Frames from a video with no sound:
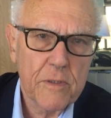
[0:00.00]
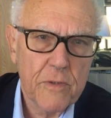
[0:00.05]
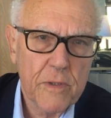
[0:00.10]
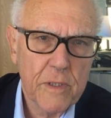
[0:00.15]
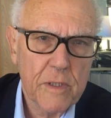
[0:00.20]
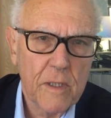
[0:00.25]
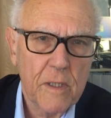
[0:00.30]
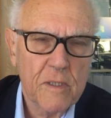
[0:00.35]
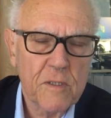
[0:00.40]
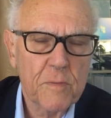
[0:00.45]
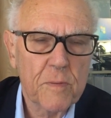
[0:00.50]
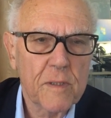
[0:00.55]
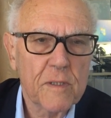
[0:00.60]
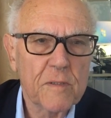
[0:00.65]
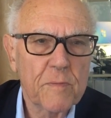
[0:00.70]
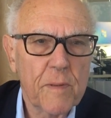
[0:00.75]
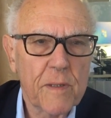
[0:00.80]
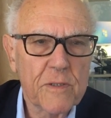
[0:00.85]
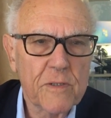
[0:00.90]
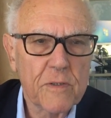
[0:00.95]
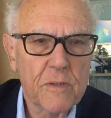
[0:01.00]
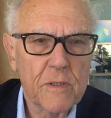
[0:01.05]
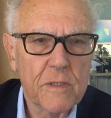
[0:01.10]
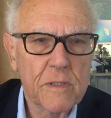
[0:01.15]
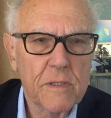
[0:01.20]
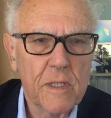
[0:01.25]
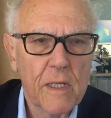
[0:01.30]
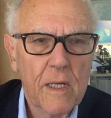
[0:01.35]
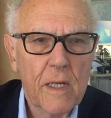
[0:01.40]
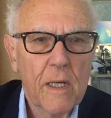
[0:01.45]
treat the hospital
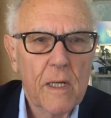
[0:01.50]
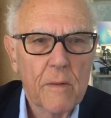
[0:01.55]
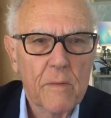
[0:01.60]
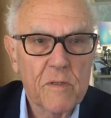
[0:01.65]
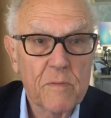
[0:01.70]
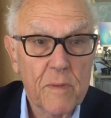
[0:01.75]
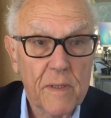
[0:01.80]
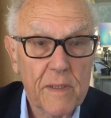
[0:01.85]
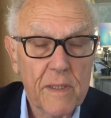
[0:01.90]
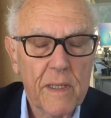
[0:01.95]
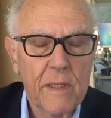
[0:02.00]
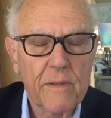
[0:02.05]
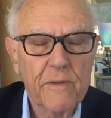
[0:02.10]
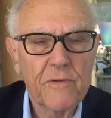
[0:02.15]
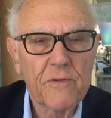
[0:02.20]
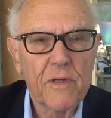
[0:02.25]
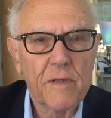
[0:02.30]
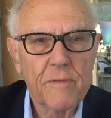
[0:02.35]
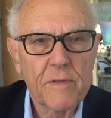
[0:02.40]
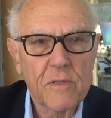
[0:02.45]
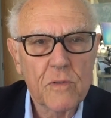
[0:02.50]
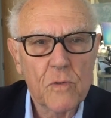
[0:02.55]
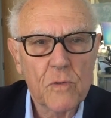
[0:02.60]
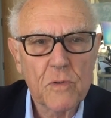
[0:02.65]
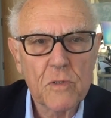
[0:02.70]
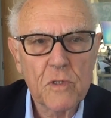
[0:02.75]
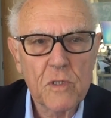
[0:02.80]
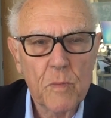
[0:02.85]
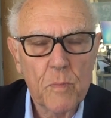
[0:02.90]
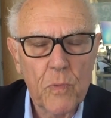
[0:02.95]
specialties, which meant the health service ought
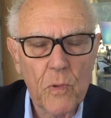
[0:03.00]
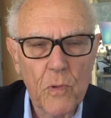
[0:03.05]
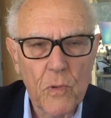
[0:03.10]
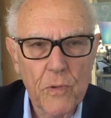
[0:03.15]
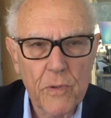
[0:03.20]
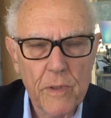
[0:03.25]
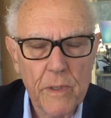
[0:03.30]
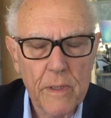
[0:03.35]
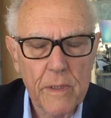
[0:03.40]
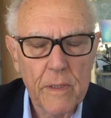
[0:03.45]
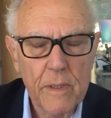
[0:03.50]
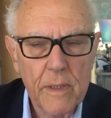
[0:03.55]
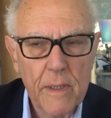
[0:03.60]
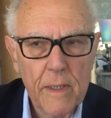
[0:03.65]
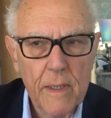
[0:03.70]
to support it.